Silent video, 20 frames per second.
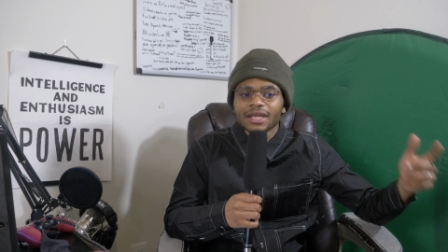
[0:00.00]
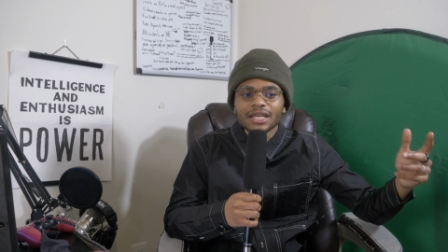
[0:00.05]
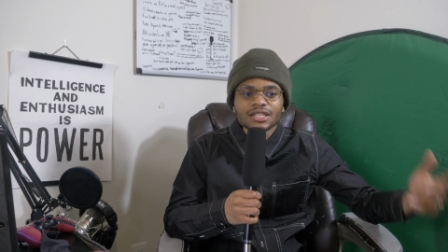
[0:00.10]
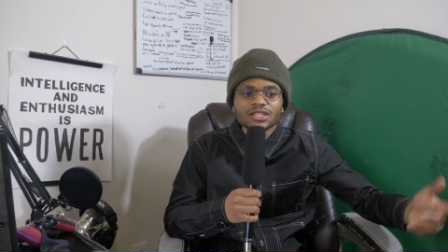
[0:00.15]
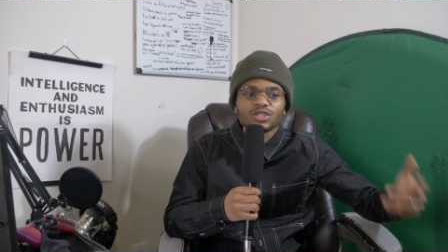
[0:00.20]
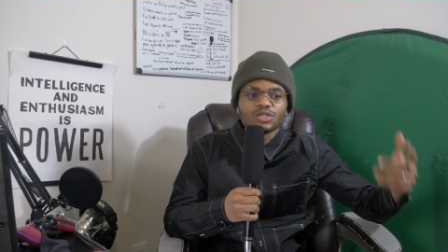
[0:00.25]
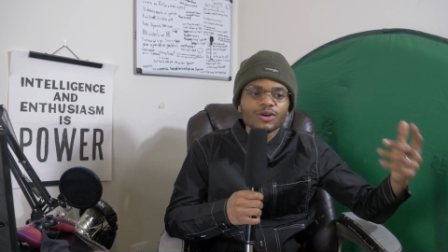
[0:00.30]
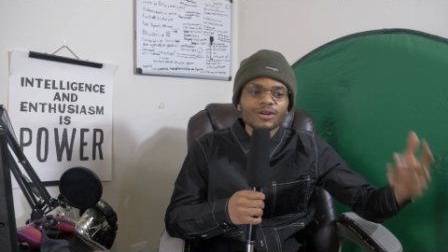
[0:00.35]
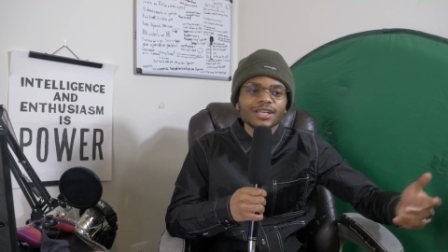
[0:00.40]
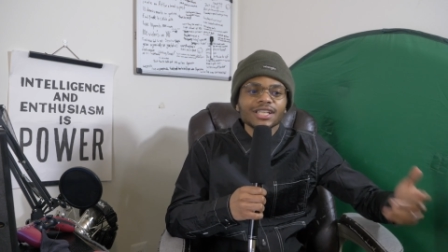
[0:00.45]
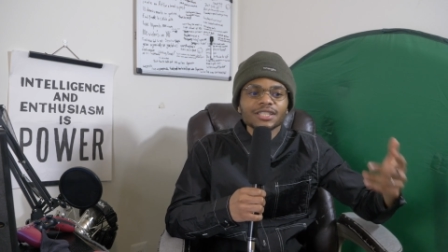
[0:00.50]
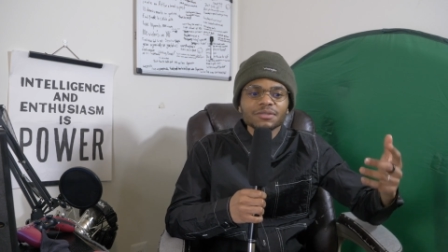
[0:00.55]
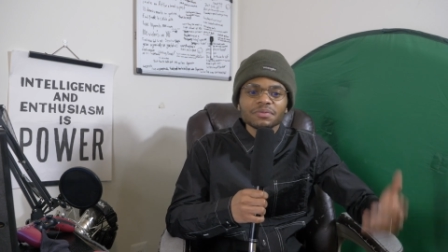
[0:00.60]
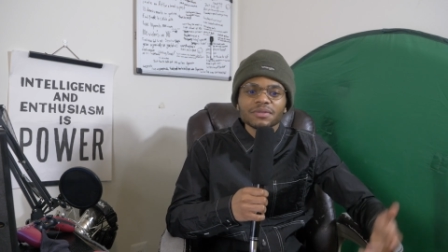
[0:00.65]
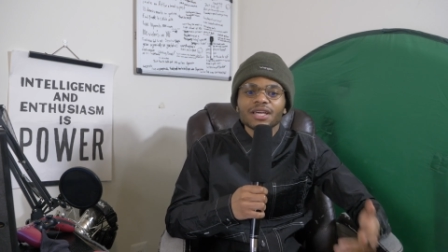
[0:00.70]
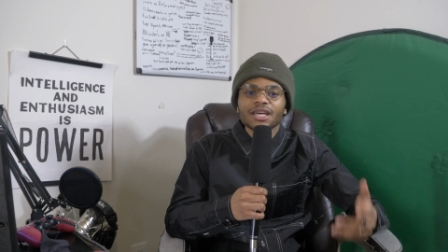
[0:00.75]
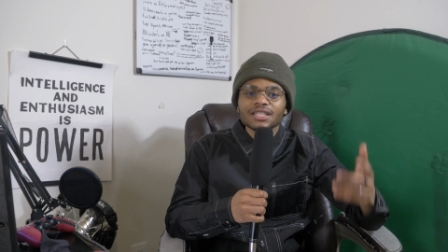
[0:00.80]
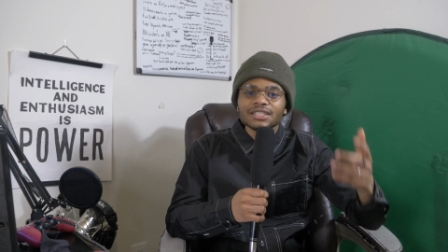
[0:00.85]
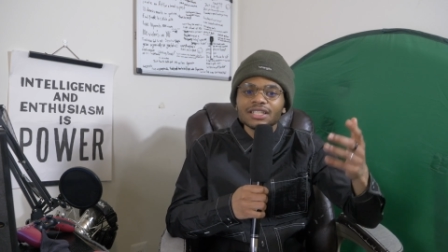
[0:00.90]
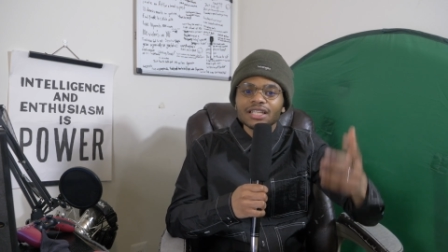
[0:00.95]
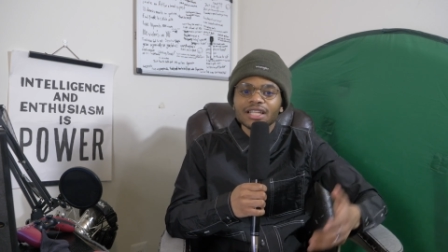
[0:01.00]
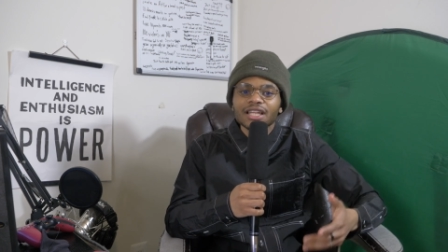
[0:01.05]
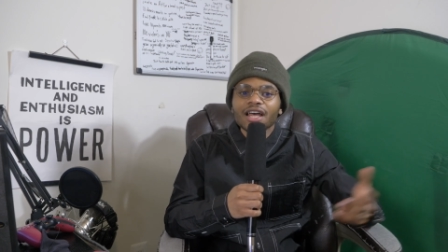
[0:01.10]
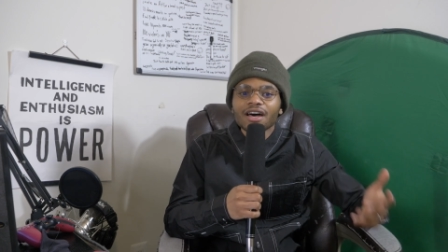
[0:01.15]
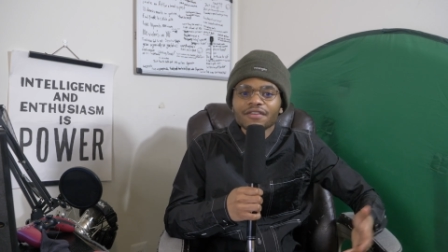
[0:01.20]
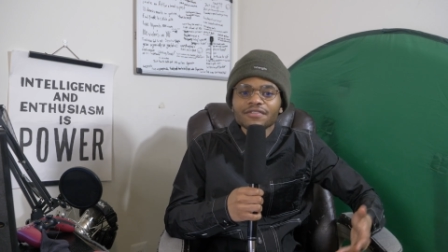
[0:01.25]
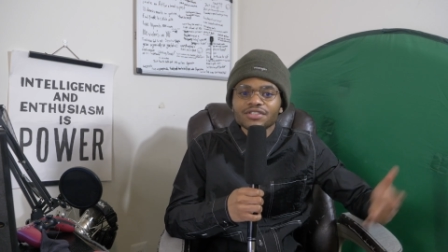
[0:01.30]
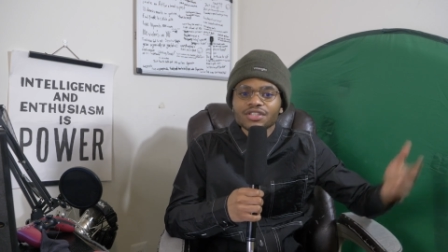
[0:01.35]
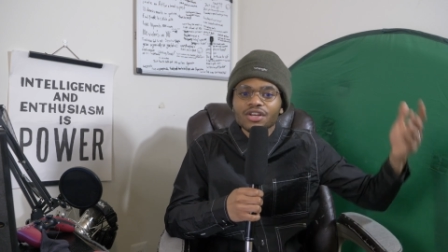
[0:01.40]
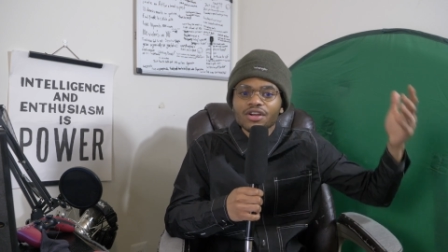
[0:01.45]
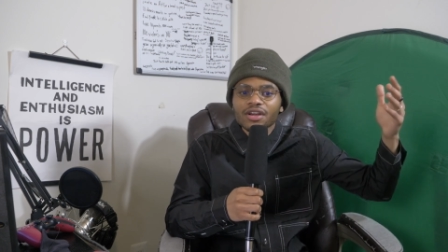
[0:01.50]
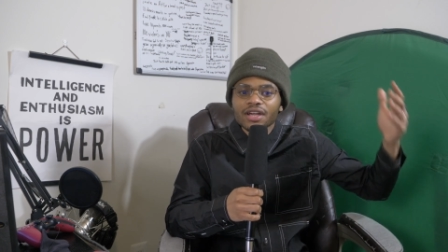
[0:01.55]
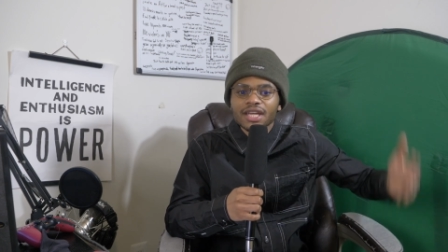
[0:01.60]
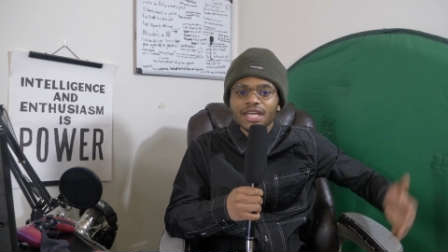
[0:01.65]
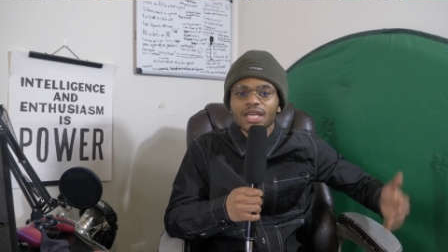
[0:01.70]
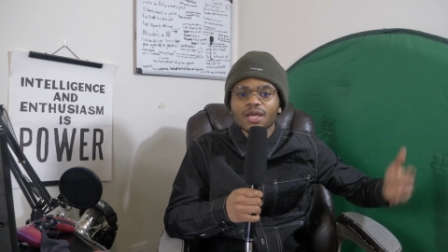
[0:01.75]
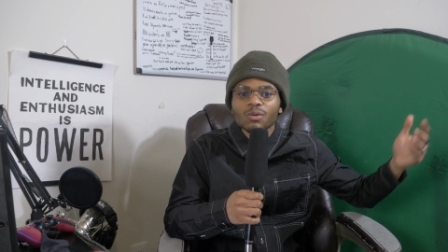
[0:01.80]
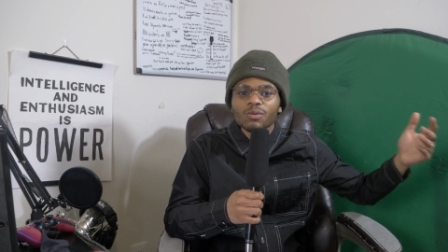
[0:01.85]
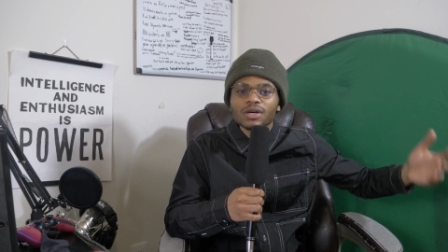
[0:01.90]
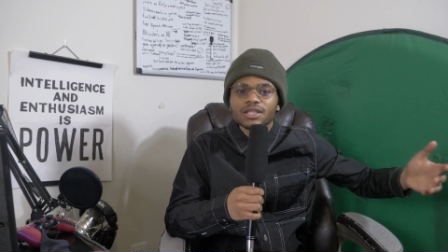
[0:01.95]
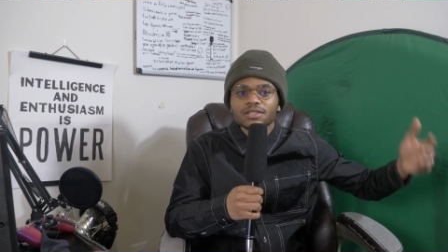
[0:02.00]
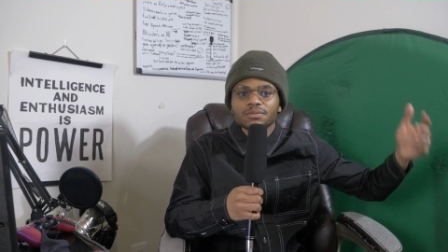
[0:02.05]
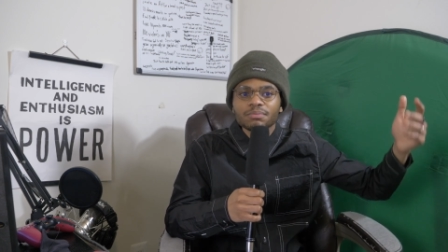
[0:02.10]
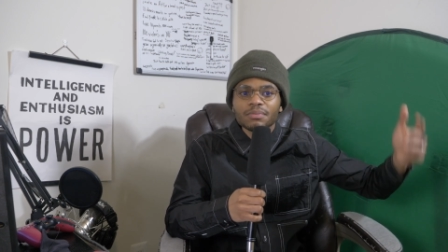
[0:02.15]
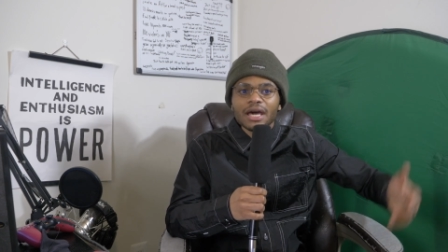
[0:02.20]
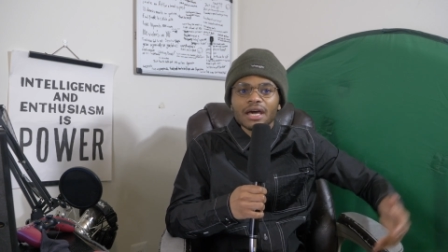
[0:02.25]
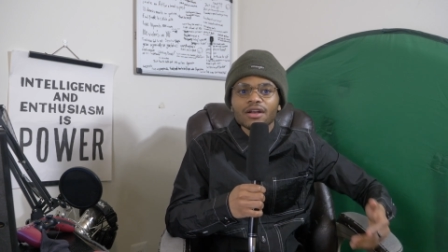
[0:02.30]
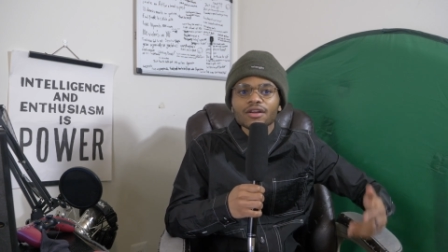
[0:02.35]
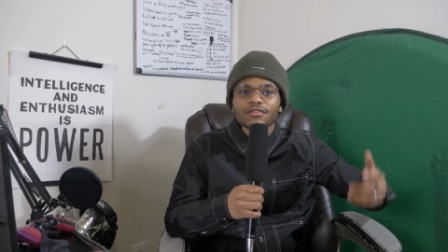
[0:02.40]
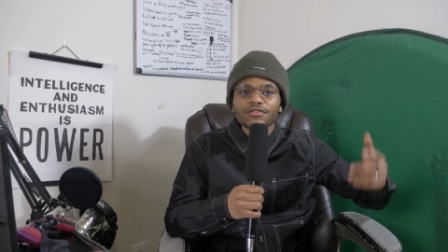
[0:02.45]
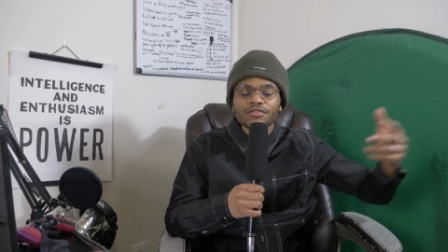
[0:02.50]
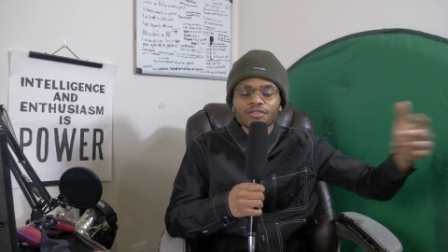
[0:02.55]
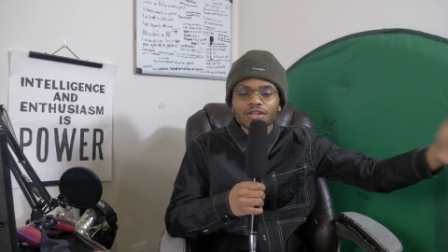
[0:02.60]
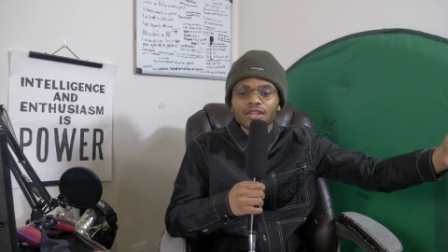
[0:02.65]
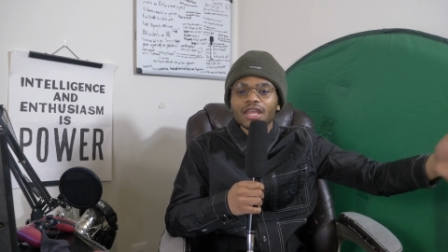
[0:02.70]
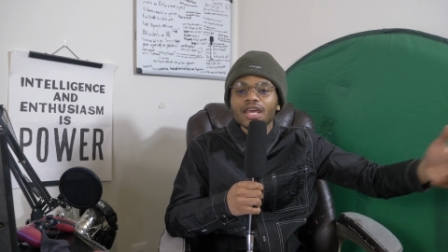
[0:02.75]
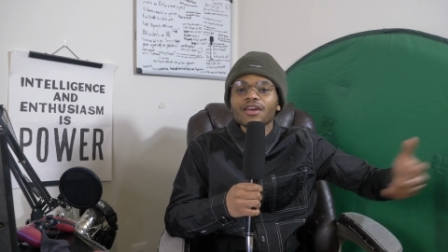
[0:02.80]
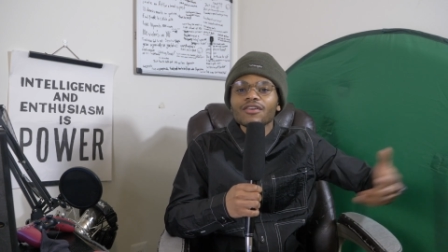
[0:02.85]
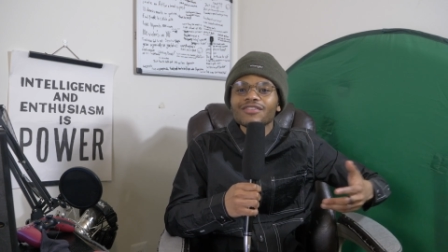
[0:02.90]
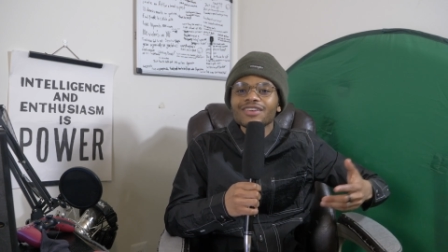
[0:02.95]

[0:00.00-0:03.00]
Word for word: He's doing this because he loves her and he wants better for their